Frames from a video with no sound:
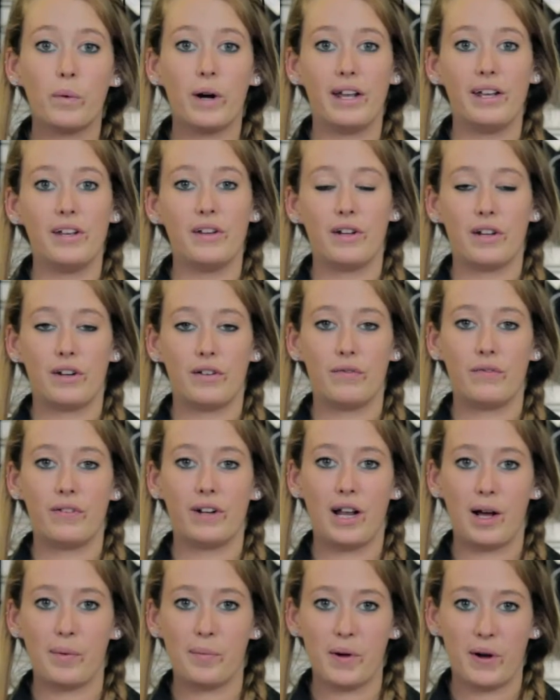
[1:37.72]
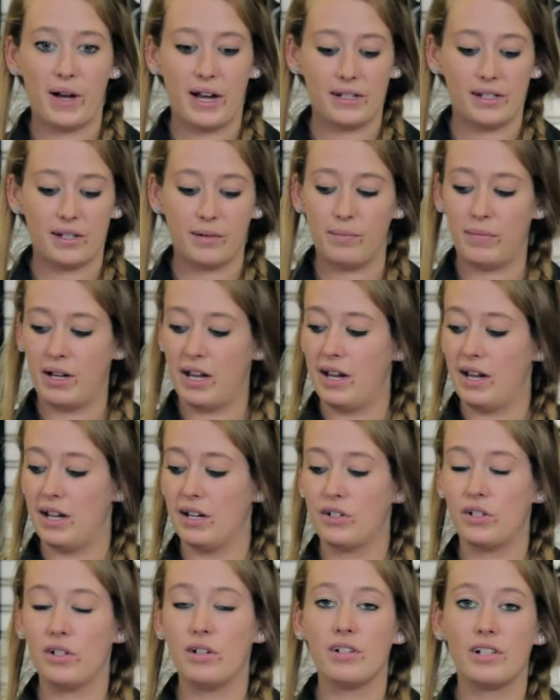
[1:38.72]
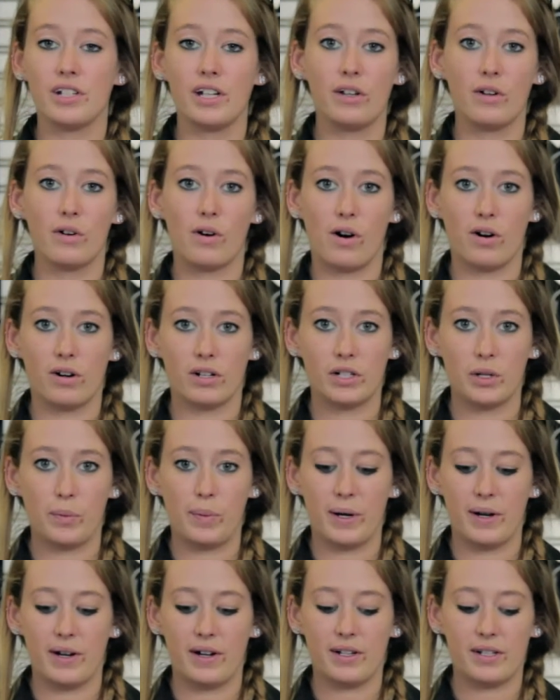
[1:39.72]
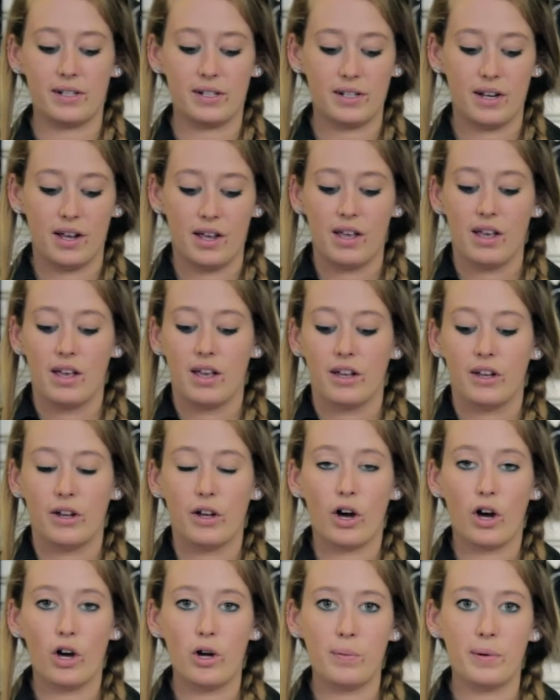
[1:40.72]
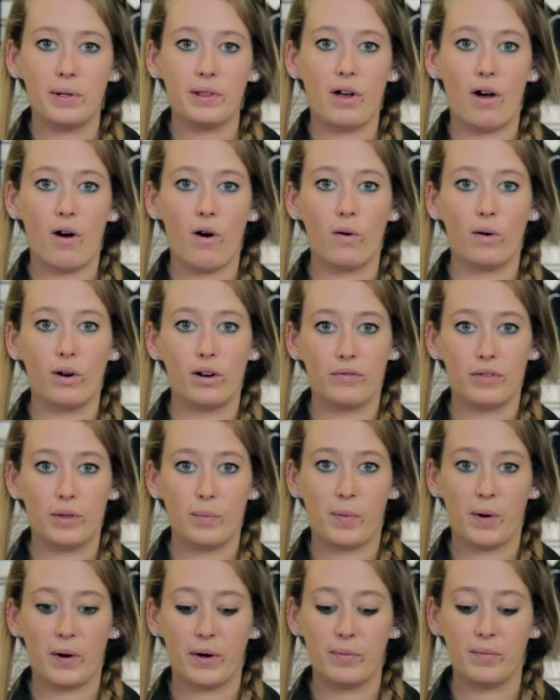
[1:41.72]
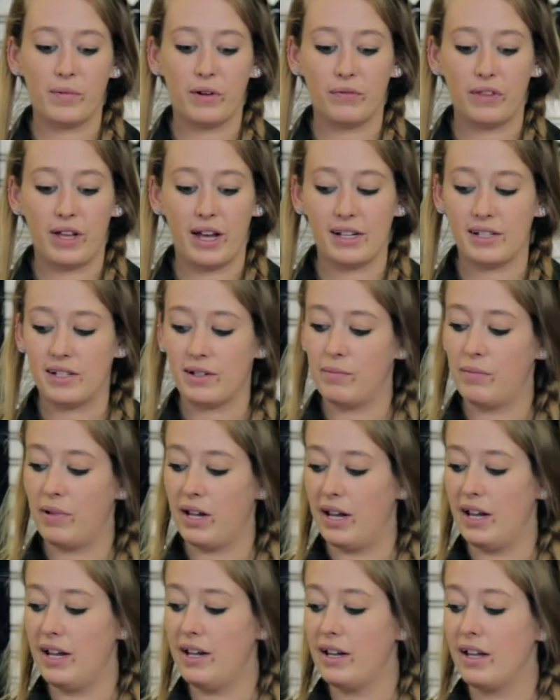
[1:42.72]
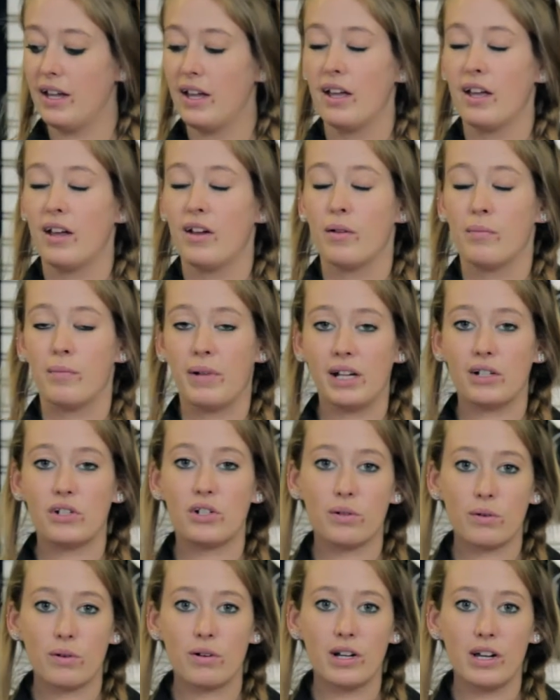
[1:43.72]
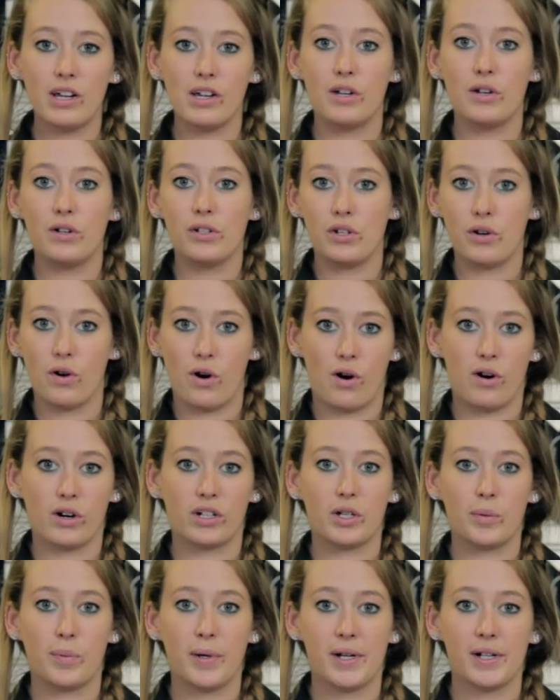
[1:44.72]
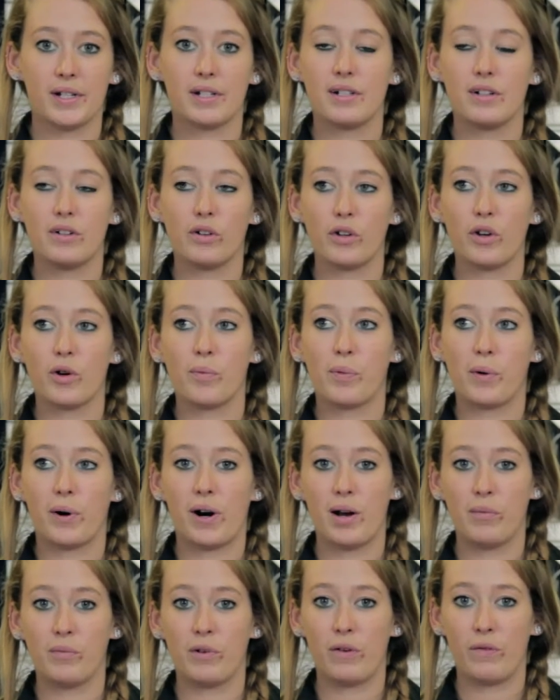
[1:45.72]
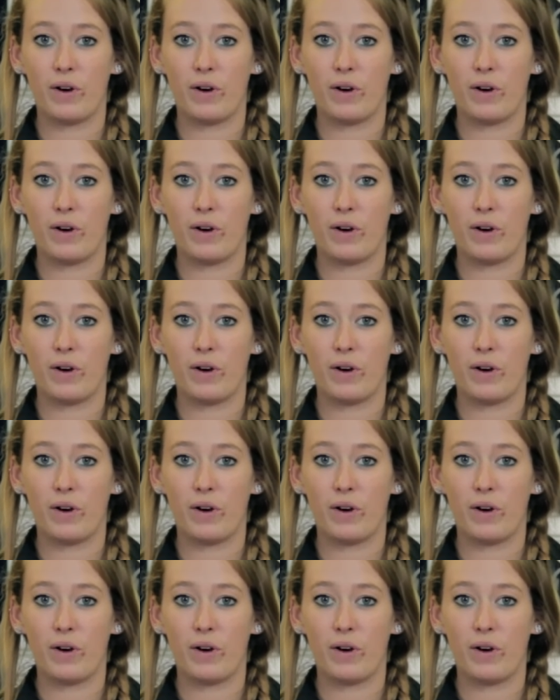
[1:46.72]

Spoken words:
way you can fill up your SMB is using your octopus. You open the hole of the bottom of the SMB. Make sure you use your octopus and not your primary